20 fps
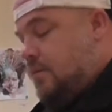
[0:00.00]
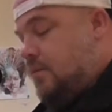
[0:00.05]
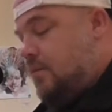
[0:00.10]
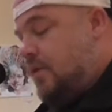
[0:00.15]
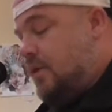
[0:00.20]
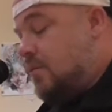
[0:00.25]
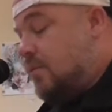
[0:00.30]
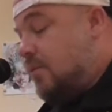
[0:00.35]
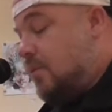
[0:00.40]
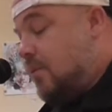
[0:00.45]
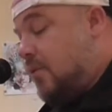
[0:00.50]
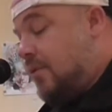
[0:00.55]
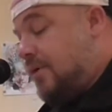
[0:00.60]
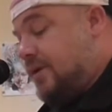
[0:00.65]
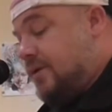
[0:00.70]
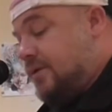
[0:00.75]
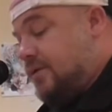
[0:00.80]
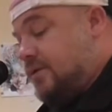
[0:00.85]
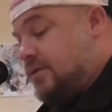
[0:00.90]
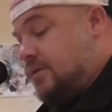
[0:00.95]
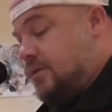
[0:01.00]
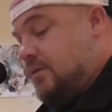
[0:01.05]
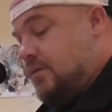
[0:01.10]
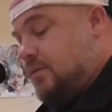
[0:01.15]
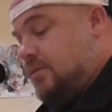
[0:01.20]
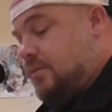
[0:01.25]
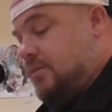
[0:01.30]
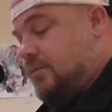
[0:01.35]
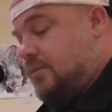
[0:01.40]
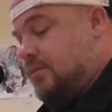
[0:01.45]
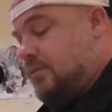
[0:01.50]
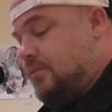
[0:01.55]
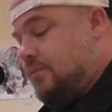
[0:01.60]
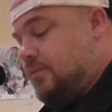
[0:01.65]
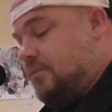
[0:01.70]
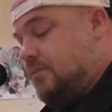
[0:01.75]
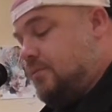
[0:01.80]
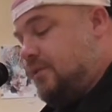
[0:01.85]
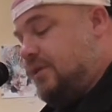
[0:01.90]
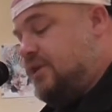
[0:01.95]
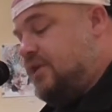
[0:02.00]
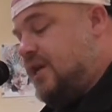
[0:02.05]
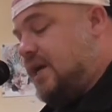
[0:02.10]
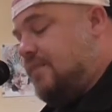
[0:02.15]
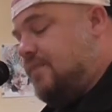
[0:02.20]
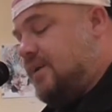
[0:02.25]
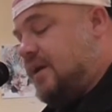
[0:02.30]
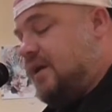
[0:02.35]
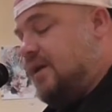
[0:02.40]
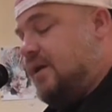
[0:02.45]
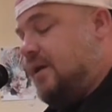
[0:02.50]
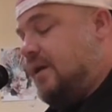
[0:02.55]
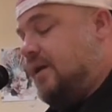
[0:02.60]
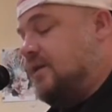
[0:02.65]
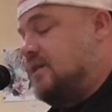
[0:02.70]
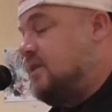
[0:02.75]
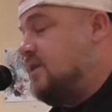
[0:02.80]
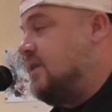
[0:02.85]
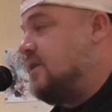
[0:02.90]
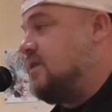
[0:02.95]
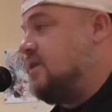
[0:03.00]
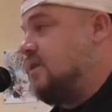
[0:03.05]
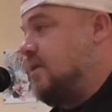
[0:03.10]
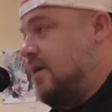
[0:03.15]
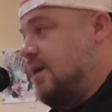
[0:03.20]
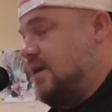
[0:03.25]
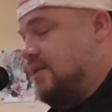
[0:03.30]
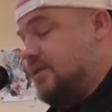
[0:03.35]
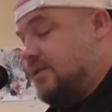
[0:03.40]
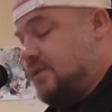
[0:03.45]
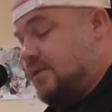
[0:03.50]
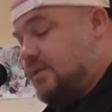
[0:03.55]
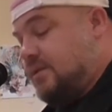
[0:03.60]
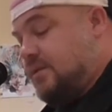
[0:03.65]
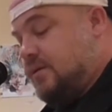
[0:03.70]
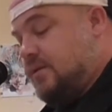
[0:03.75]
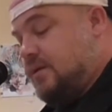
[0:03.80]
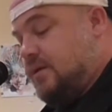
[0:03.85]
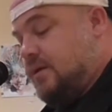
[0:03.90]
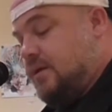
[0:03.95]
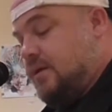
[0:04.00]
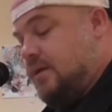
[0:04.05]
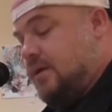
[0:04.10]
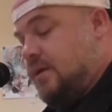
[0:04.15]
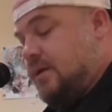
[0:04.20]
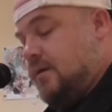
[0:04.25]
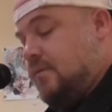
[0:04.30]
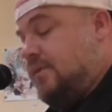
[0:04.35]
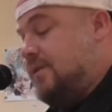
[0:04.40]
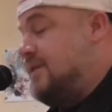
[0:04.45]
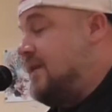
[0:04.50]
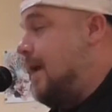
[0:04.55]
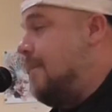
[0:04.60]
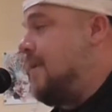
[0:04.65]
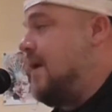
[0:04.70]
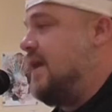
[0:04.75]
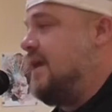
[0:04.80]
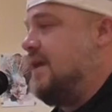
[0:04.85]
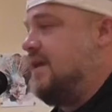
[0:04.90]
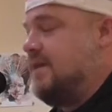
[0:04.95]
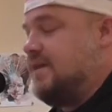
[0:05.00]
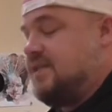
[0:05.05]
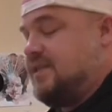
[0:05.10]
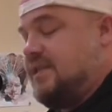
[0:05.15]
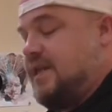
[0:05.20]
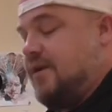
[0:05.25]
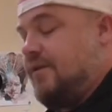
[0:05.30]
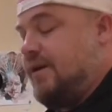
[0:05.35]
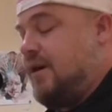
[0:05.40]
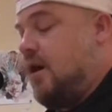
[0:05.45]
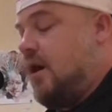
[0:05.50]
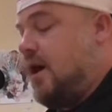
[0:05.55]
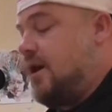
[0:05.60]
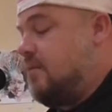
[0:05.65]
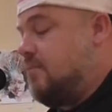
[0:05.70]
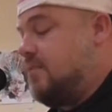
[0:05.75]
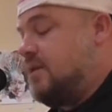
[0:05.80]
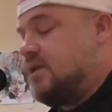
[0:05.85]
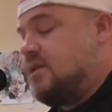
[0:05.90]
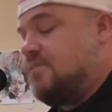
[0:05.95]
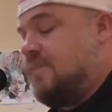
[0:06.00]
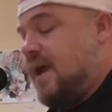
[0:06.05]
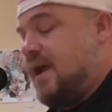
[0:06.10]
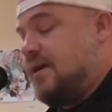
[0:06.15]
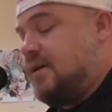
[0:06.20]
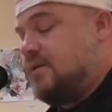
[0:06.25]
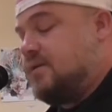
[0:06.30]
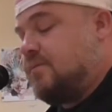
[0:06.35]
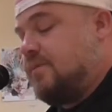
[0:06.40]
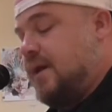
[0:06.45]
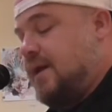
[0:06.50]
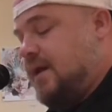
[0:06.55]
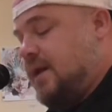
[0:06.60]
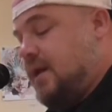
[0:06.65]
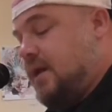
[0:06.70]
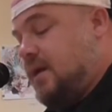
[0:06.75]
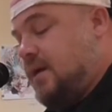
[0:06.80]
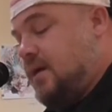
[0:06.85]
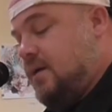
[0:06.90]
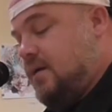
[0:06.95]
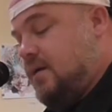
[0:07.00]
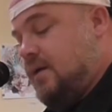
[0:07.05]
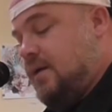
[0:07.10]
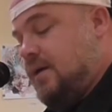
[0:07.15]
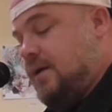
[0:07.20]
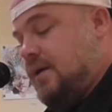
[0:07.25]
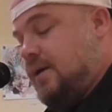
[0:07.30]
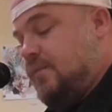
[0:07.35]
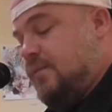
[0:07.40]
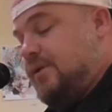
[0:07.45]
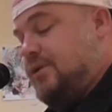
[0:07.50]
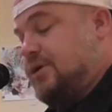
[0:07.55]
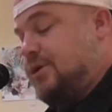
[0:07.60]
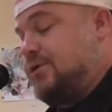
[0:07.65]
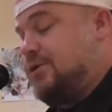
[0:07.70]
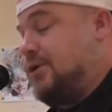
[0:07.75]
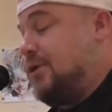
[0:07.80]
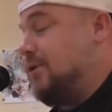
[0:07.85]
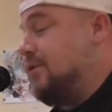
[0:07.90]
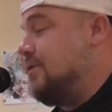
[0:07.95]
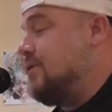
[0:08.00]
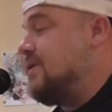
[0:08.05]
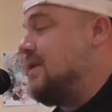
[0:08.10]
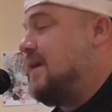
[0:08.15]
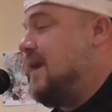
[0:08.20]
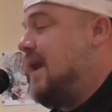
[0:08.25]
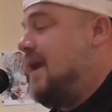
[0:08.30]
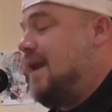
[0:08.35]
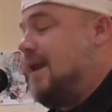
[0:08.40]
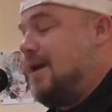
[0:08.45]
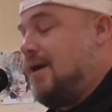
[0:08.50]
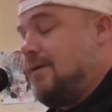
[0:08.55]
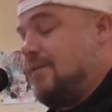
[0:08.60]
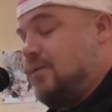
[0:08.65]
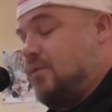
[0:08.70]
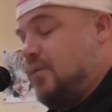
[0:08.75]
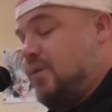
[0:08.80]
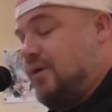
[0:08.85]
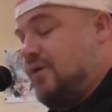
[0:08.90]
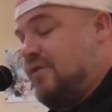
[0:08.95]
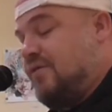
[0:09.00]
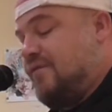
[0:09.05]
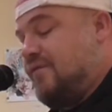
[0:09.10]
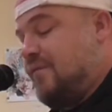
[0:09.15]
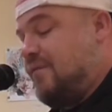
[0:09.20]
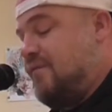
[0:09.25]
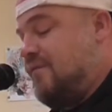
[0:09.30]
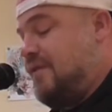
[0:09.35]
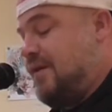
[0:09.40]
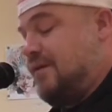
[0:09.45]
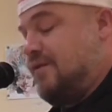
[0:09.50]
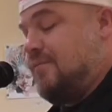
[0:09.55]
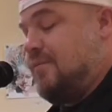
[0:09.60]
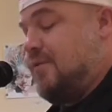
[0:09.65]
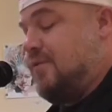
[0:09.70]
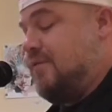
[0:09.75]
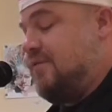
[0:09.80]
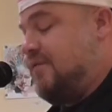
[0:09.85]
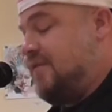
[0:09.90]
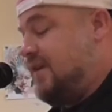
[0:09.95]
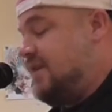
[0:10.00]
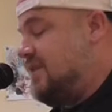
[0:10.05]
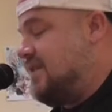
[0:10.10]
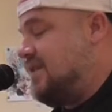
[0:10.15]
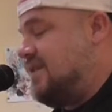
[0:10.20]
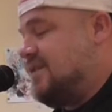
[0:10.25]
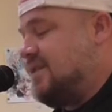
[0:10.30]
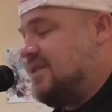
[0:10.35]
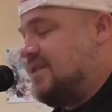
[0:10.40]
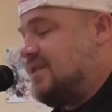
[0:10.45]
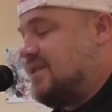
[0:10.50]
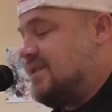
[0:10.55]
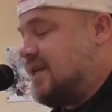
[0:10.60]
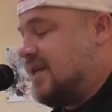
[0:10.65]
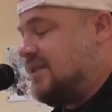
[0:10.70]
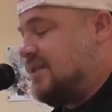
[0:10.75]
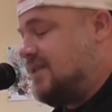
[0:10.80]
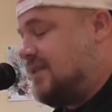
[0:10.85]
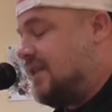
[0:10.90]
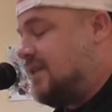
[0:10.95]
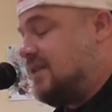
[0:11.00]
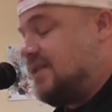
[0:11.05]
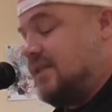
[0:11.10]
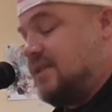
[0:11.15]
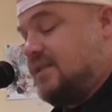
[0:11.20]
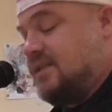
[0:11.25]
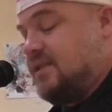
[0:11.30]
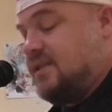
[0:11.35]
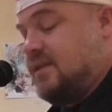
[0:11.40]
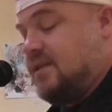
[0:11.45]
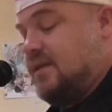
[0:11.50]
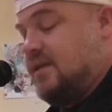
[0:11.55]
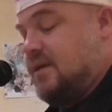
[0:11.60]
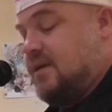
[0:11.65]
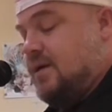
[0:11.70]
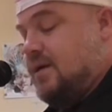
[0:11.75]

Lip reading: We were warriors. We championed listless causes. We sat penniless, daring autumn to smack us rainy. We took turns negating our worth, from pheromone fixes to sex sickness.